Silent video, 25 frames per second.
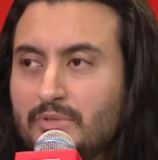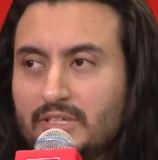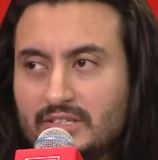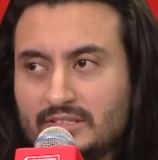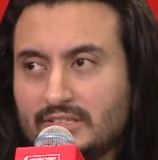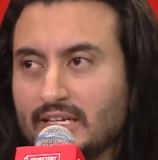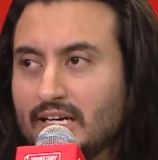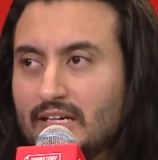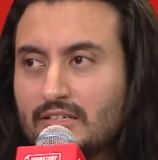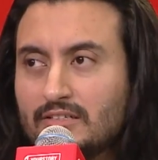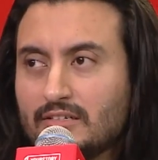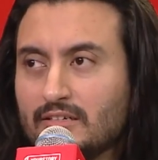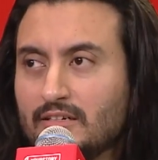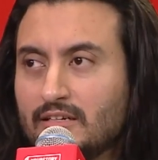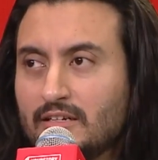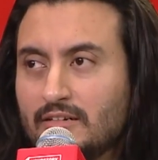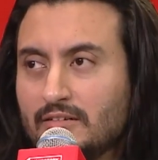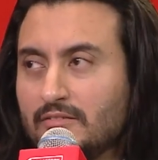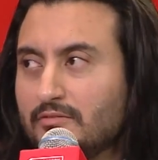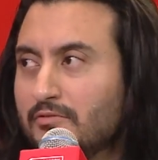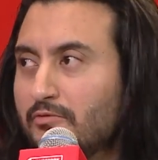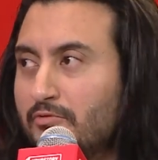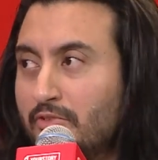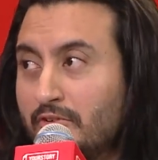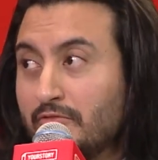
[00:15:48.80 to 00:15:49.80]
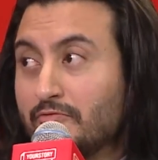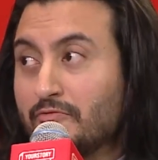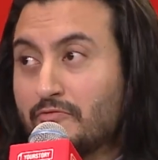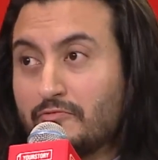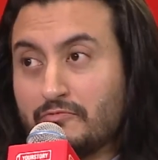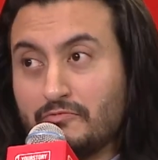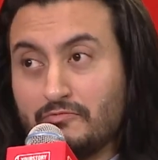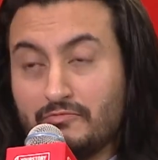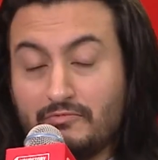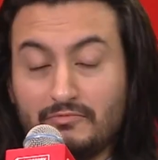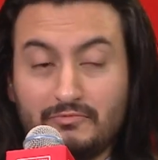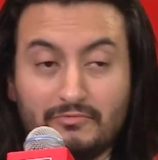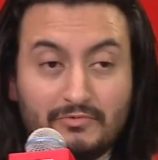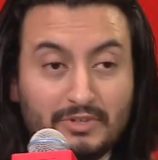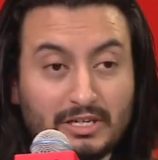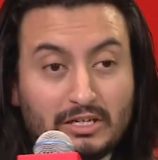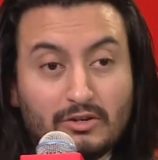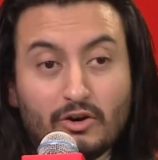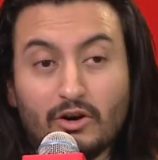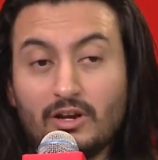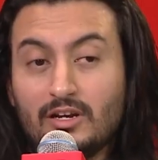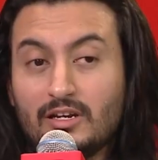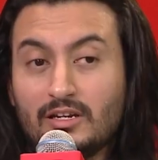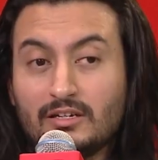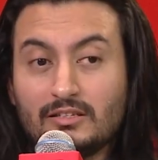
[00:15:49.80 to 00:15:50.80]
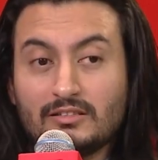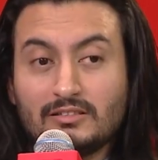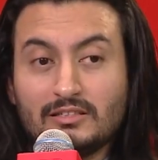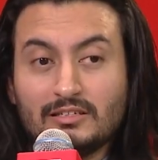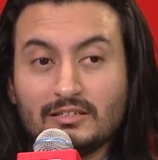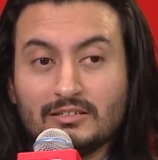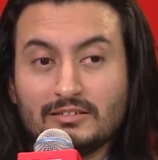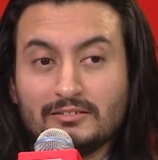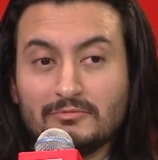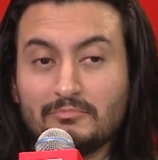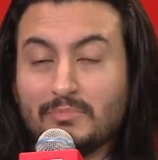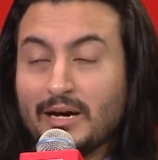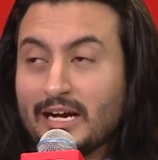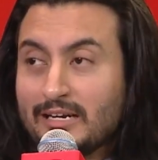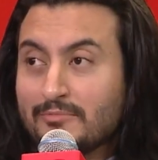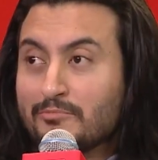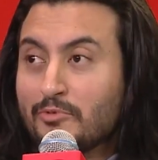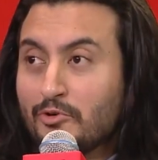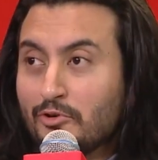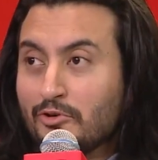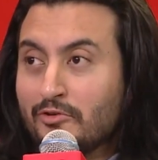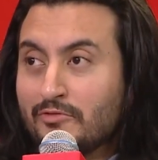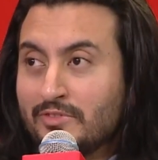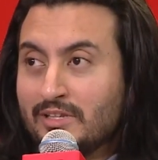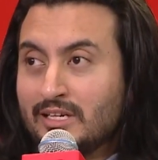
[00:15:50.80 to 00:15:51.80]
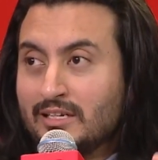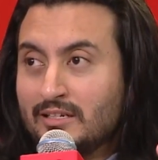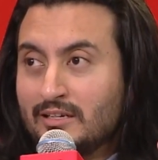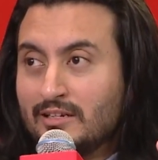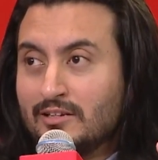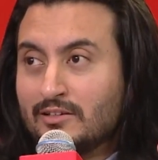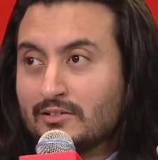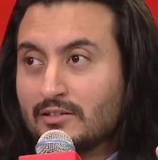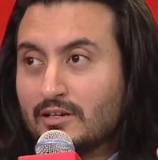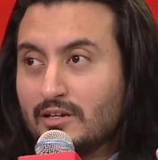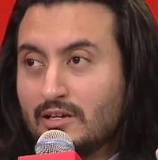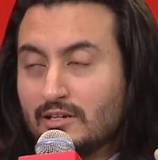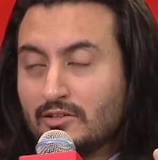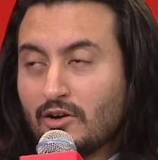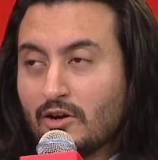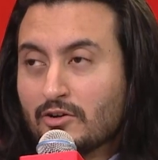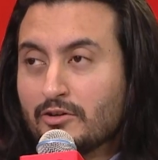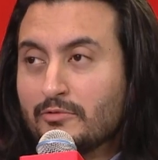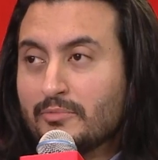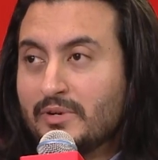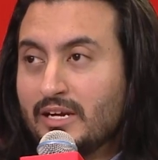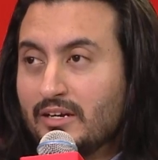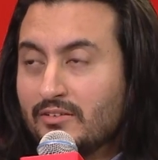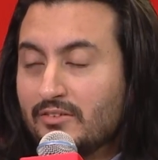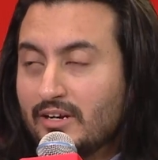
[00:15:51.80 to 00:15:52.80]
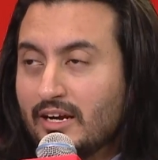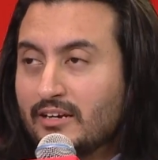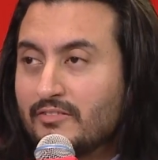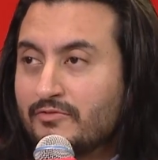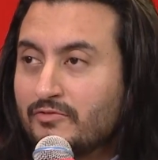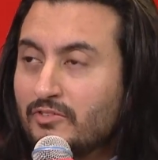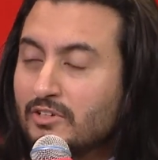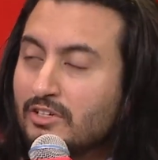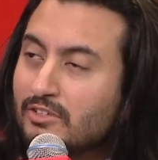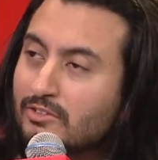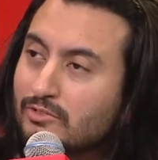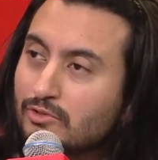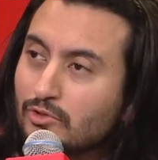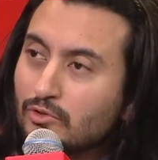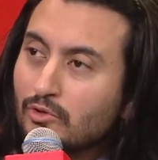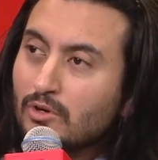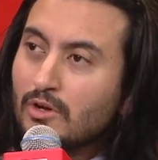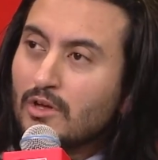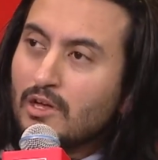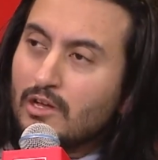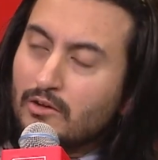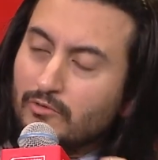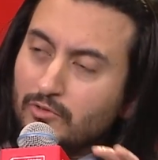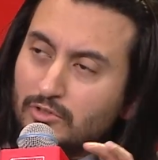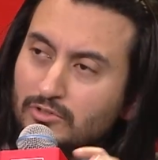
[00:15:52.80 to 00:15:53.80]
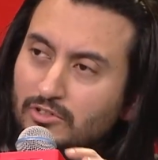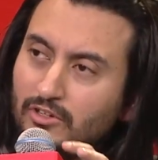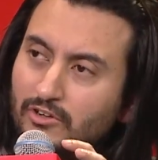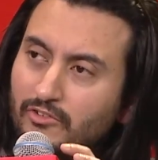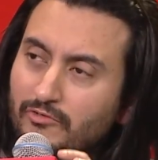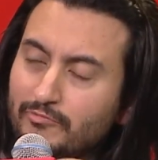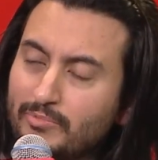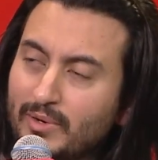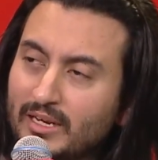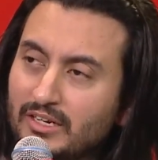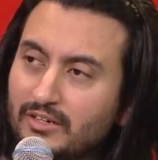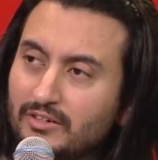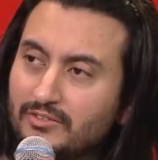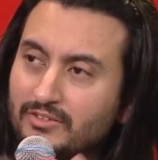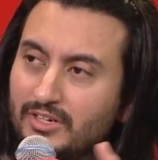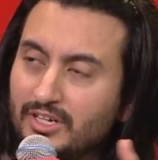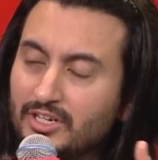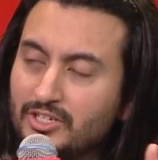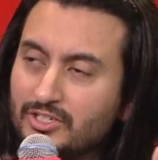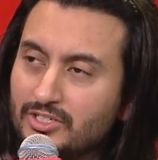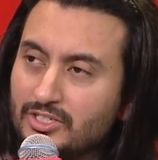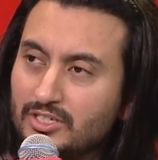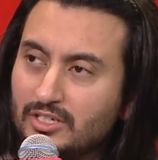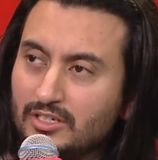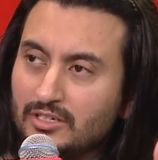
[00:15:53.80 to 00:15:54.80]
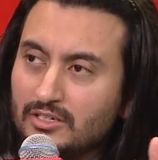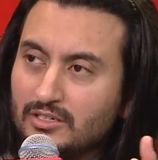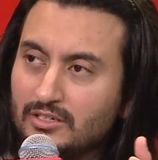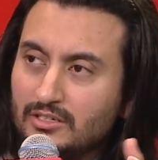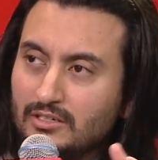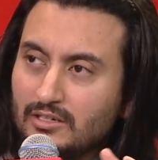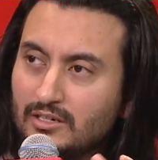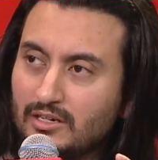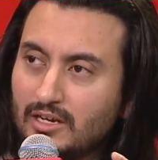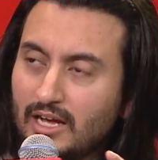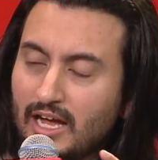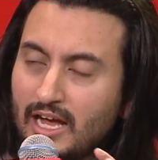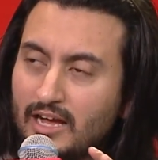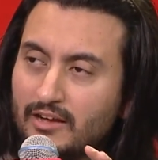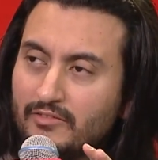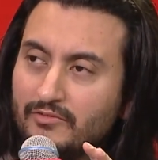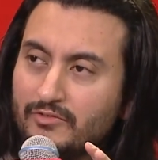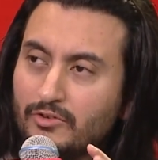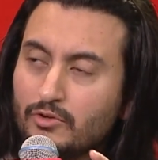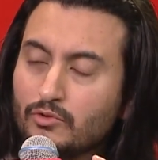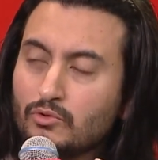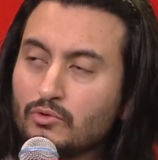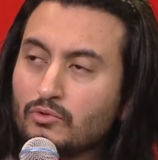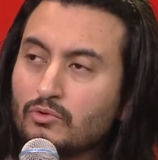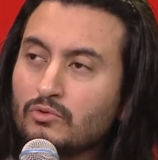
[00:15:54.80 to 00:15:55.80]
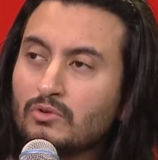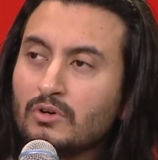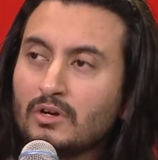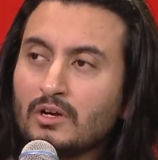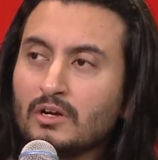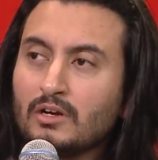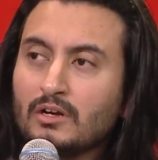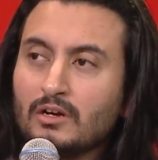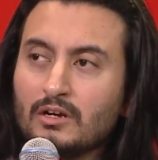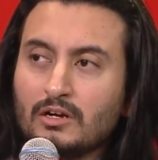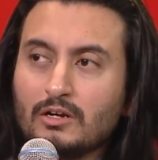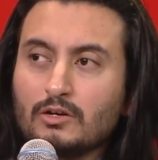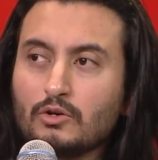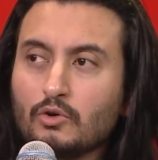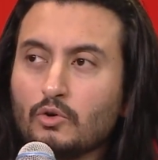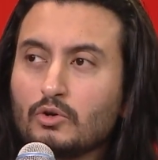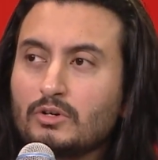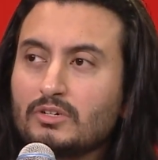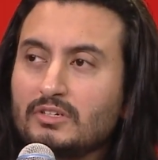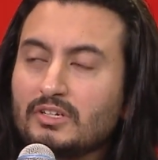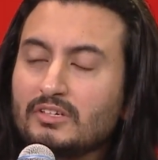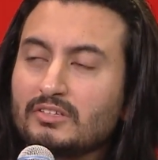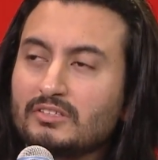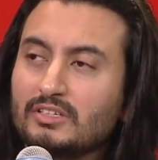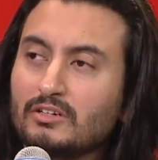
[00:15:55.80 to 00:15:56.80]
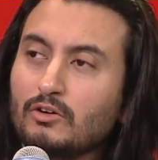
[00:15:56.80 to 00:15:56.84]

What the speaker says: sector, and we call it the backbone of the Indian economy, and rightfully so, what sort of penetration have you noticed?